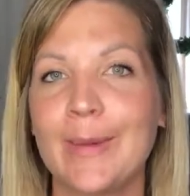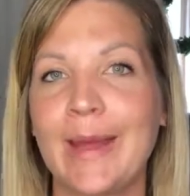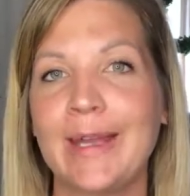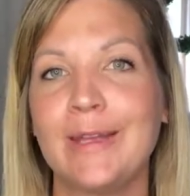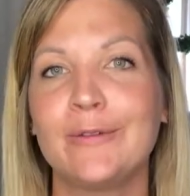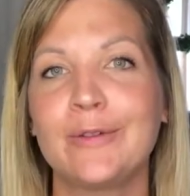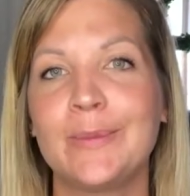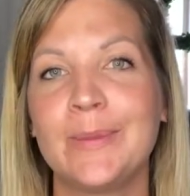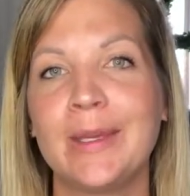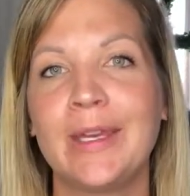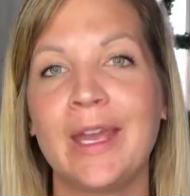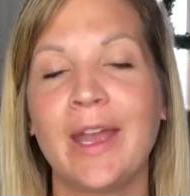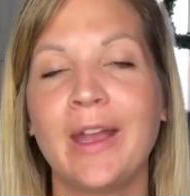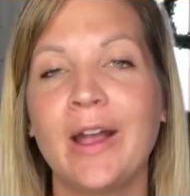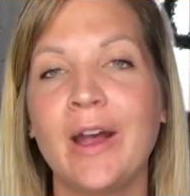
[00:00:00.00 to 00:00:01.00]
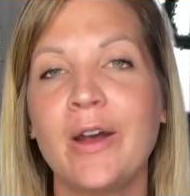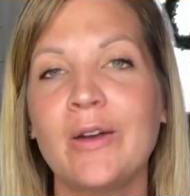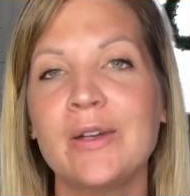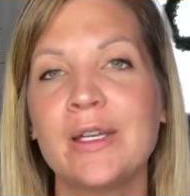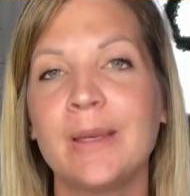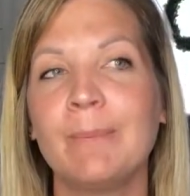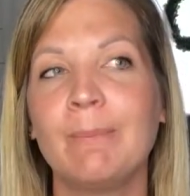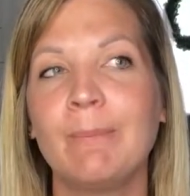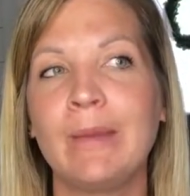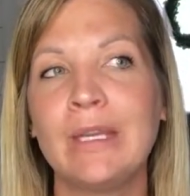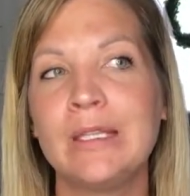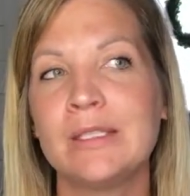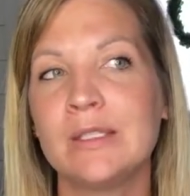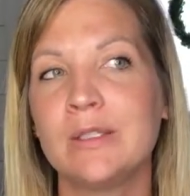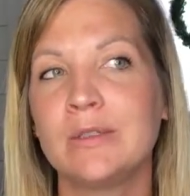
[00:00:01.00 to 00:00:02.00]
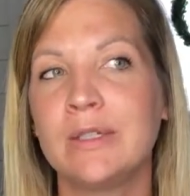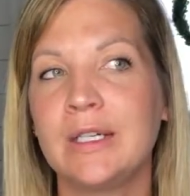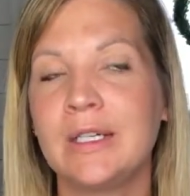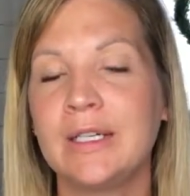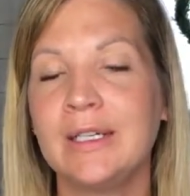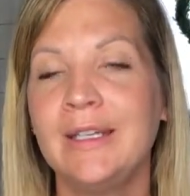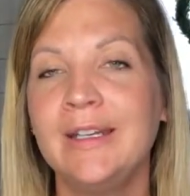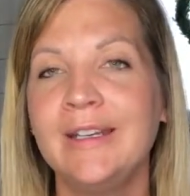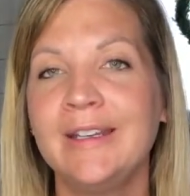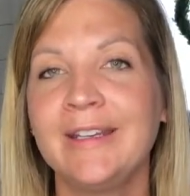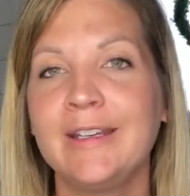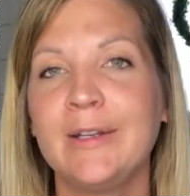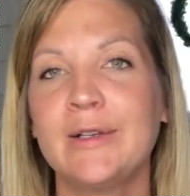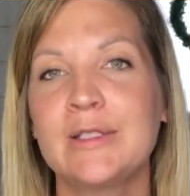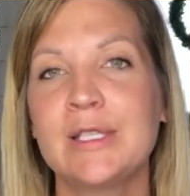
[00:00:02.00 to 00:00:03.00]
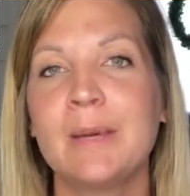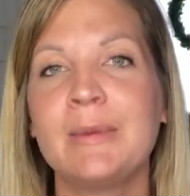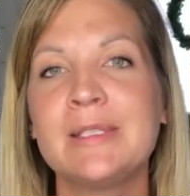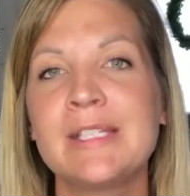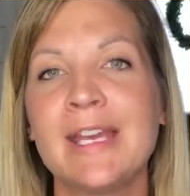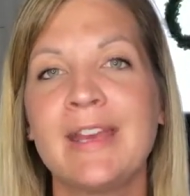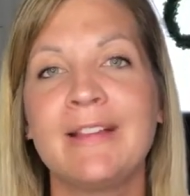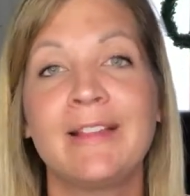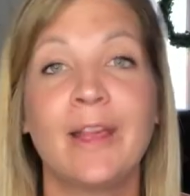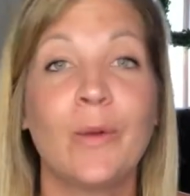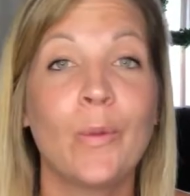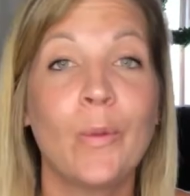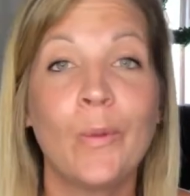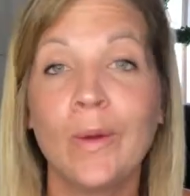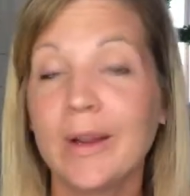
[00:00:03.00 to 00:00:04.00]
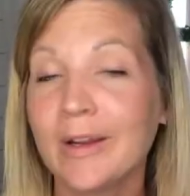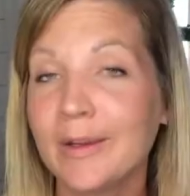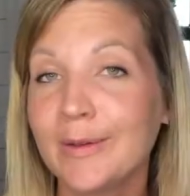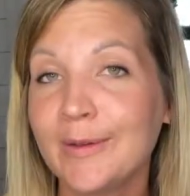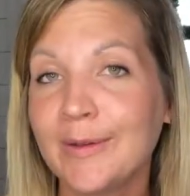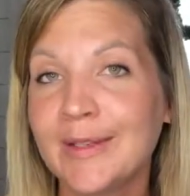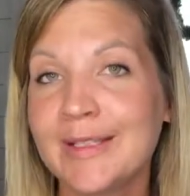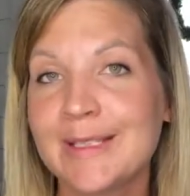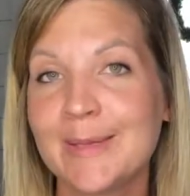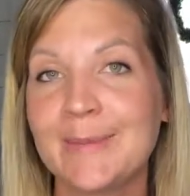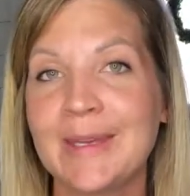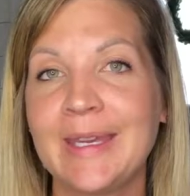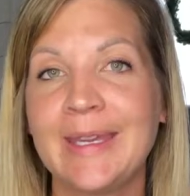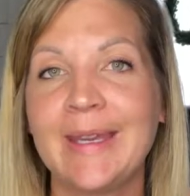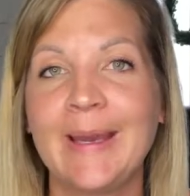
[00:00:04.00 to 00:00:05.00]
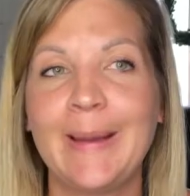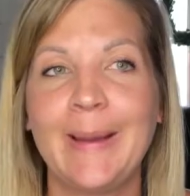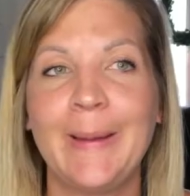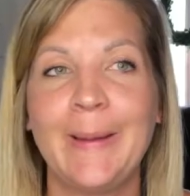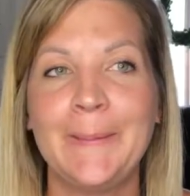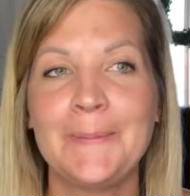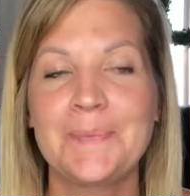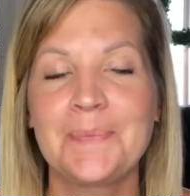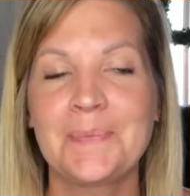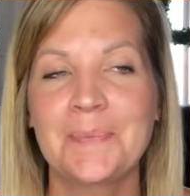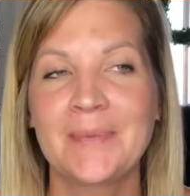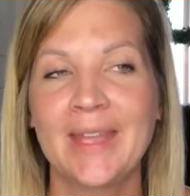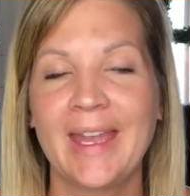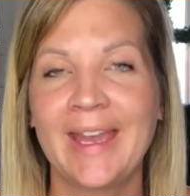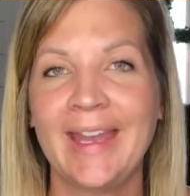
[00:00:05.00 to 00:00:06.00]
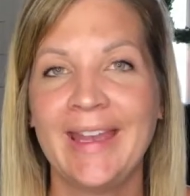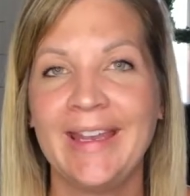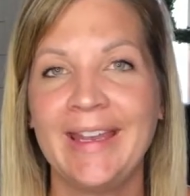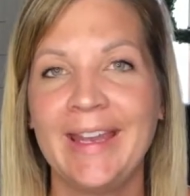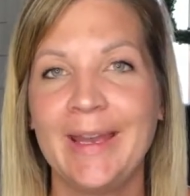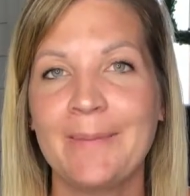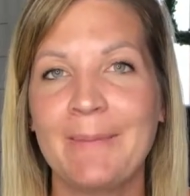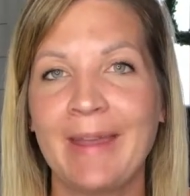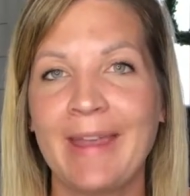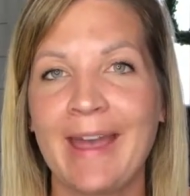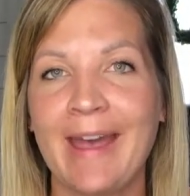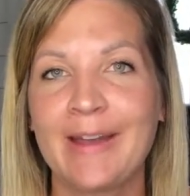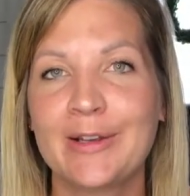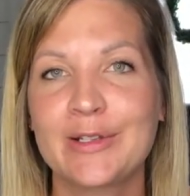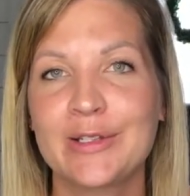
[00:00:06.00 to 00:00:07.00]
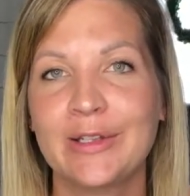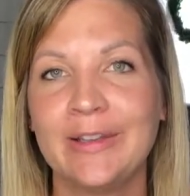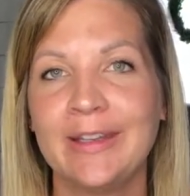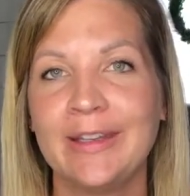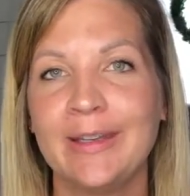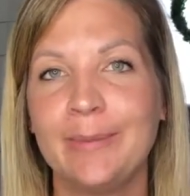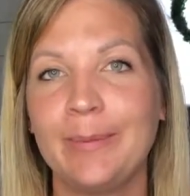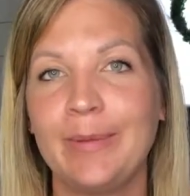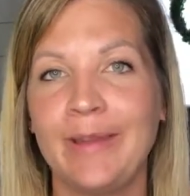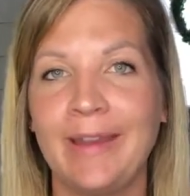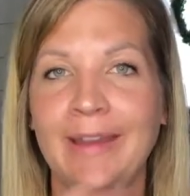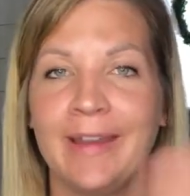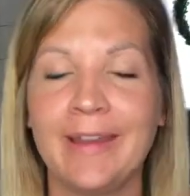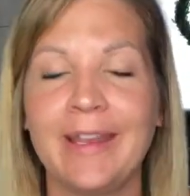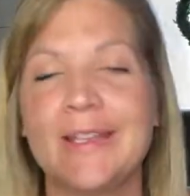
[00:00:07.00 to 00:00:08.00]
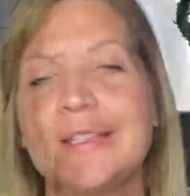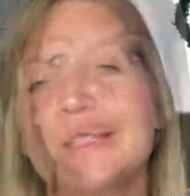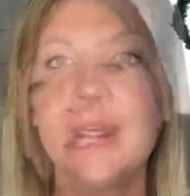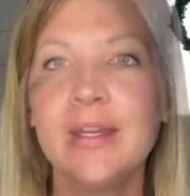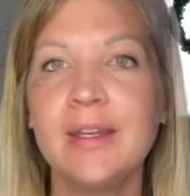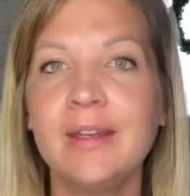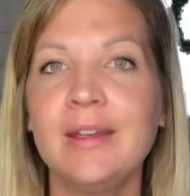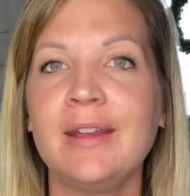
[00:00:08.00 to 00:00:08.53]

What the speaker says: body from the get-go, it might do a double take, like, what are you doing to me, and might actually play against you.